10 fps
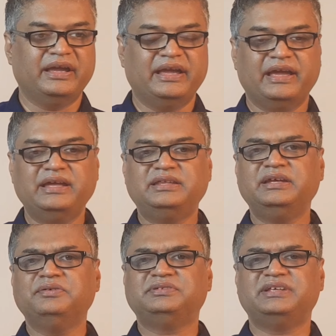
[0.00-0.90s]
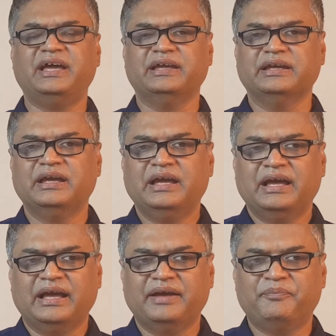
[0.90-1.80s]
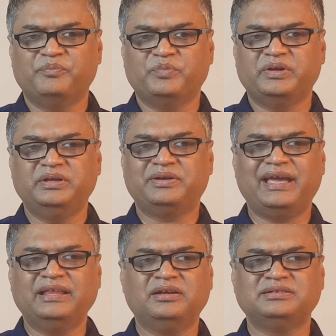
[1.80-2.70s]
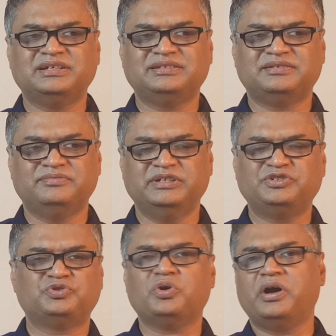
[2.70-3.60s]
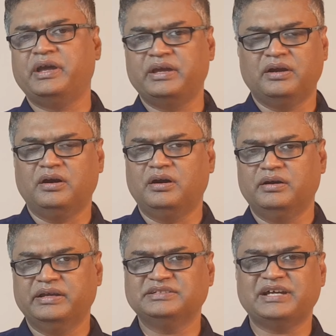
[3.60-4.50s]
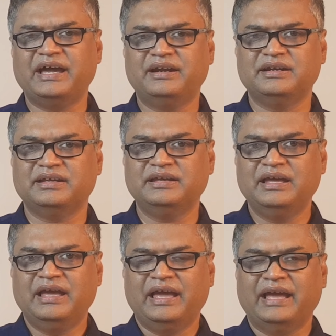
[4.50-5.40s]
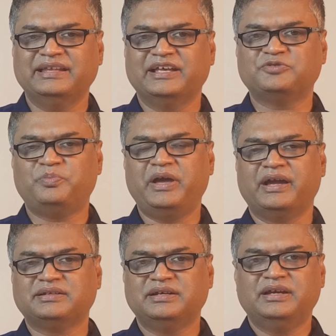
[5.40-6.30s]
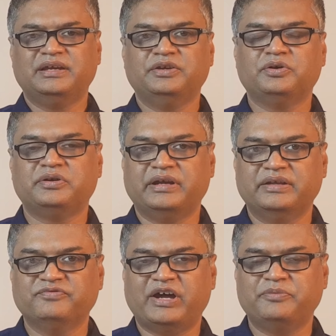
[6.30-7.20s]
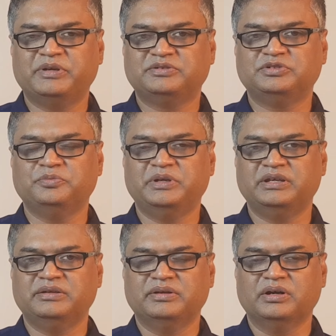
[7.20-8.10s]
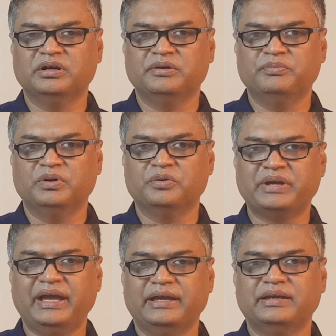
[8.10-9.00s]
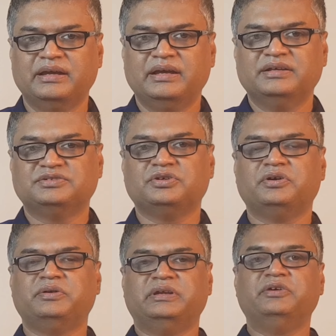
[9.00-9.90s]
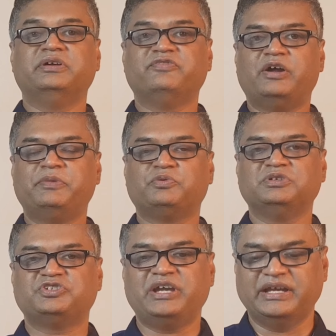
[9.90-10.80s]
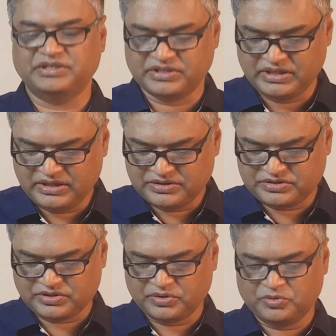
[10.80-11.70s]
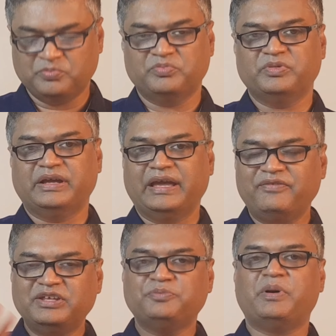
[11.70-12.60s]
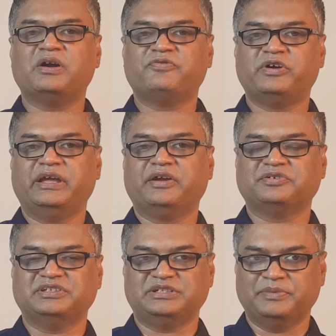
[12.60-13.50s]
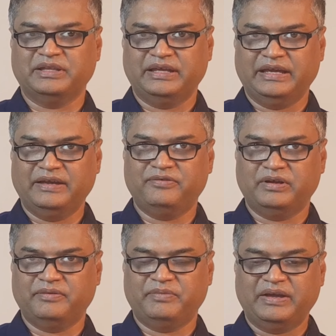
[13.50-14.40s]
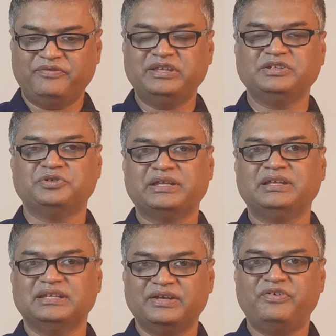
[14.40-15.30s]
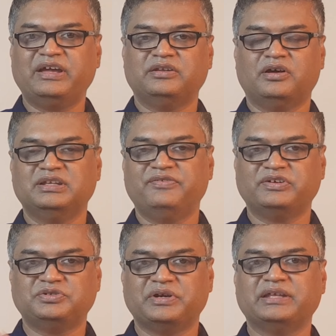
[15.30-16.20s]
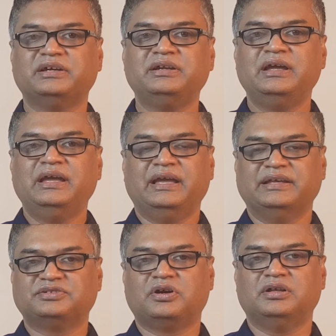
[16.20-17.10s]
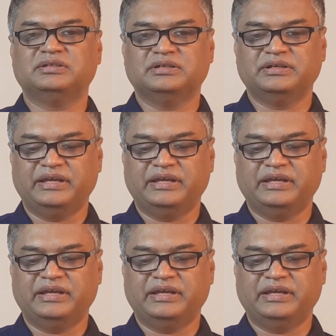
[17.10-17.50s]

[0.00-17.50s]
Anything you say, you cannot just destroy entirely and expect your environment to be okay. So your environment will change. So everything is part of our ecosystem, and everything together, living and non-living together, is called